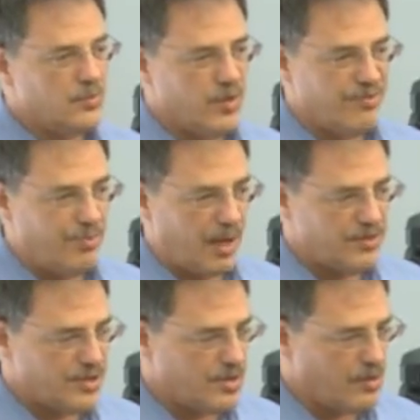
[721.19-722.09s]
We've
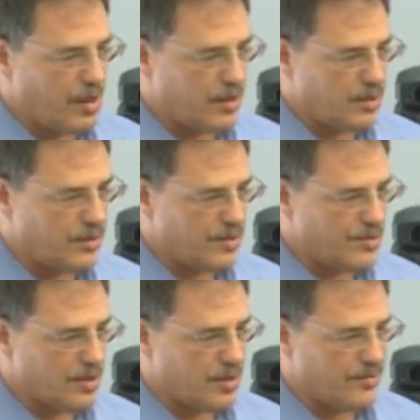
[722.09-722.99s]
published an article in the
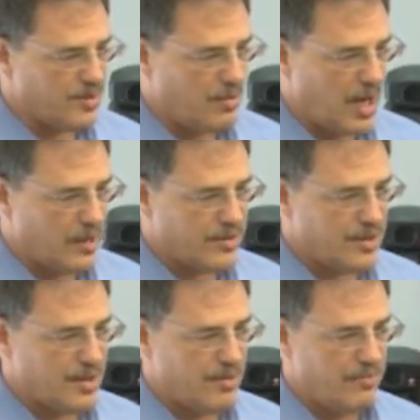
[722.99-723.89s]
Journal of
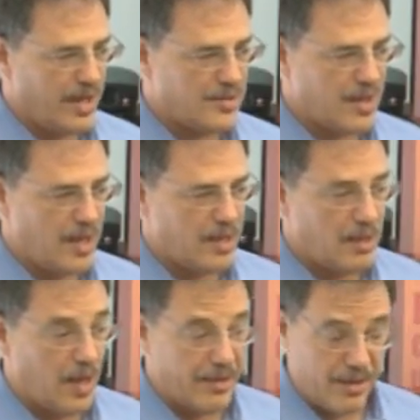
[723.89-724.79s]
Democracy that makes a,
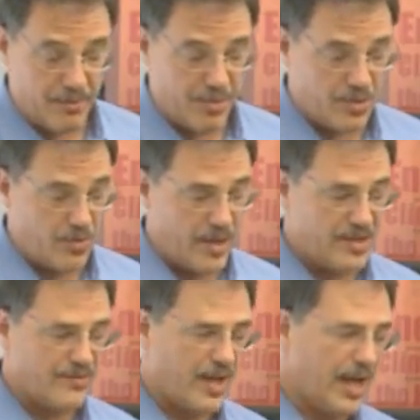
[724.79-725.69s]
I think,
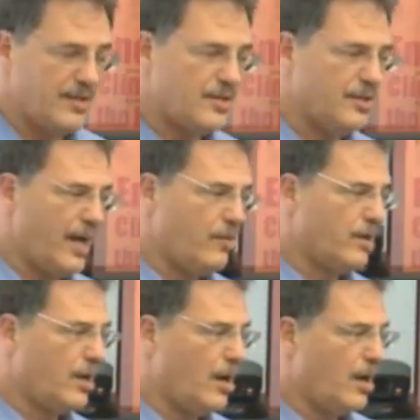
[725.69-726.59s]
persuasive case in that
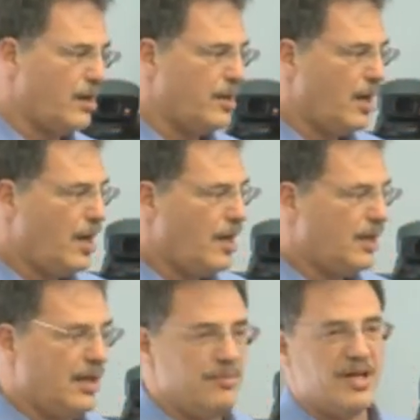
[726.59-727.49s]
regard.
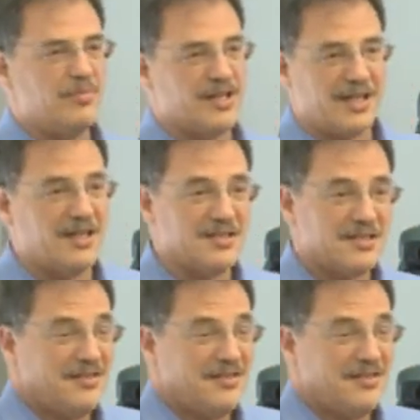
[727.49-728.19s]
Libya, because